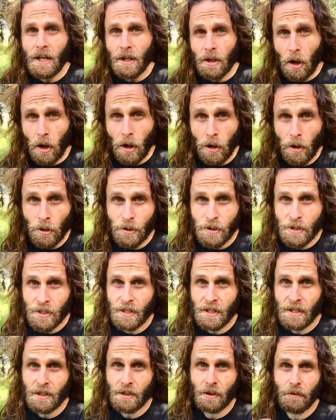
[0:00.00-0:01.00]

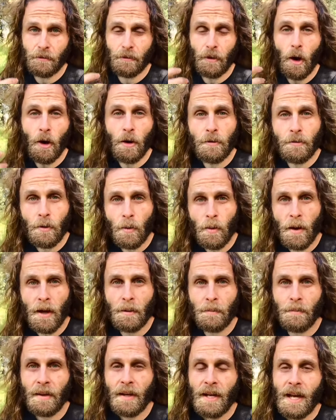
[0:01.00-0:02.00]
closeness, of
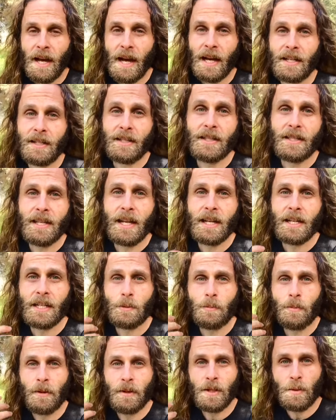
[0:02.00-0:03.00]
overwhelm, and instead
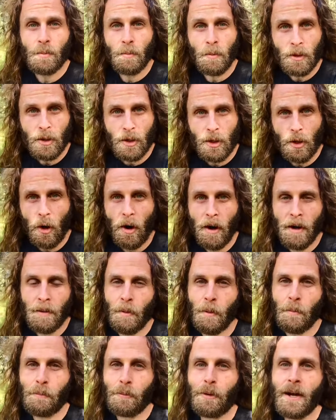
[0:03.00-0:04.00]
experience more joy,
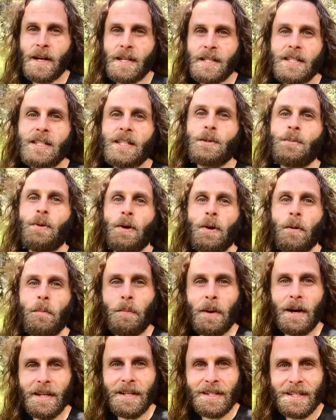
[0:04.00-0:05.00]
more presence, more
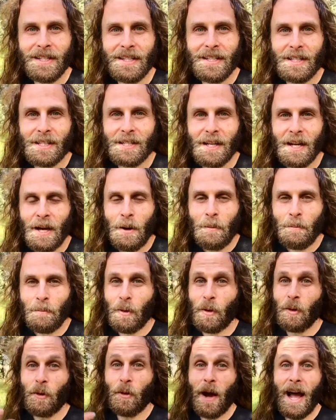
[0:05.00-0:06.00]
abundance,
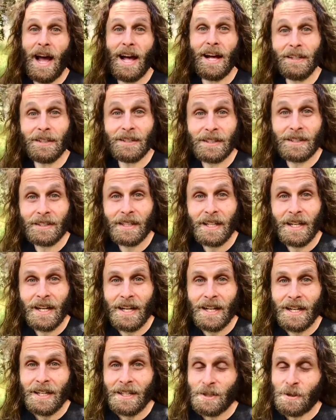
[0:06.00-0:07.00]
more health
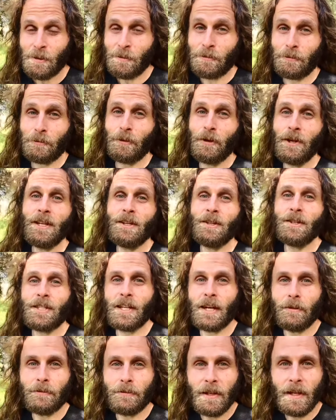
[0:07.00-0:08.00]
to free
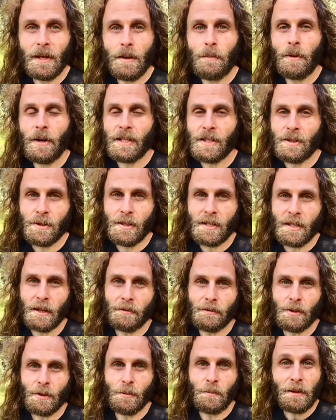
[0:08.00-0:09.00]
yourself and liberate
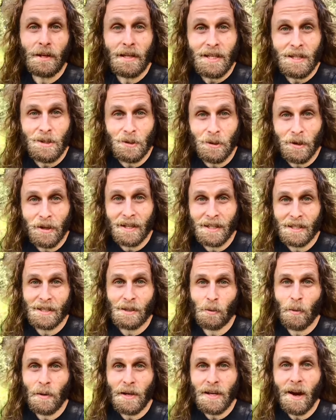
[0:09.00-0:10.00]
yourself. So please join
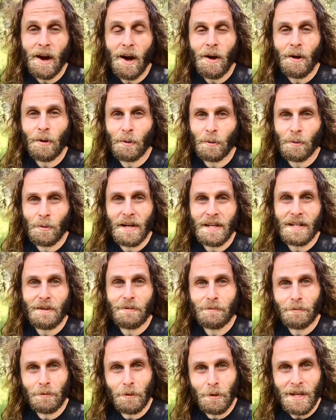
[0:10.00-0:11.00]
us. We are already
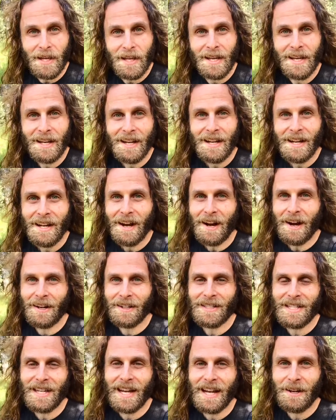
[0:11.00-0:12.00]
free
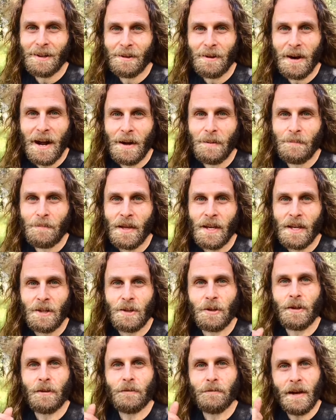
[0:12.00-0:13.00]
on Telegram.
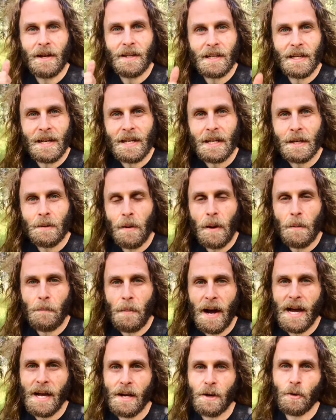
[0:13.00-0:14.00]
You can find the link in my
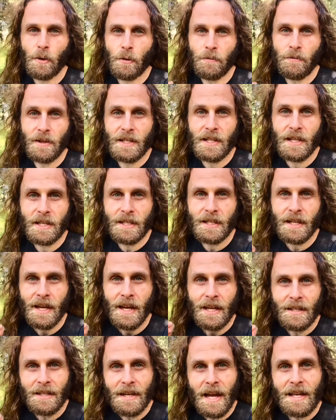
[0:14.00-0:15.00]
bio or visit
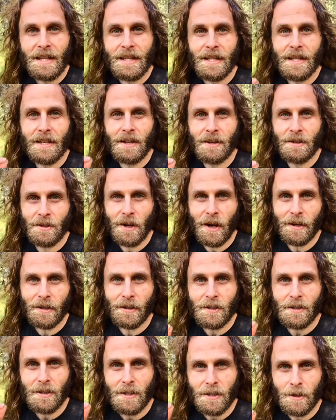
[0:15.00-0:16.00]

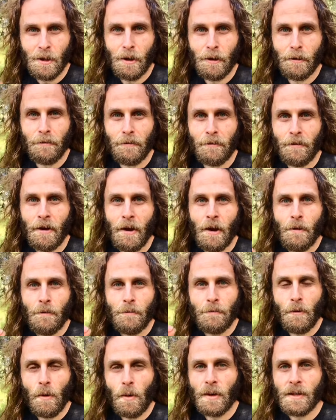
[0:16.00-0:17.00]
nathan.surf
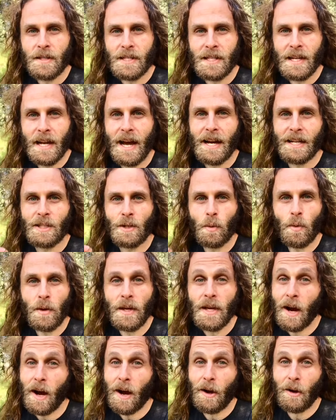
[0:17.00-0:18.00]
forward slash
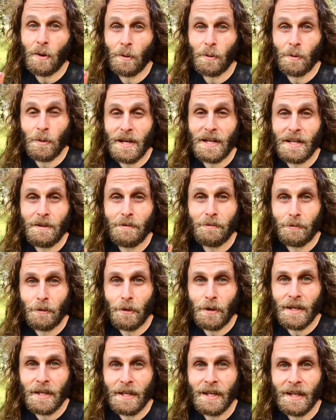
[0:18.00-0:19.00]
we are already
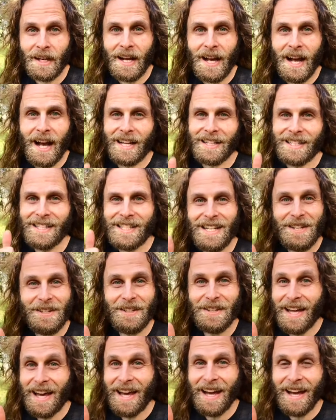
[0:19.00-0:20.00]
free. I'll see
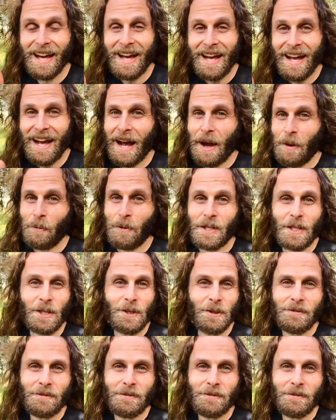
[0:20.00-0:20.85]
you there. I wish you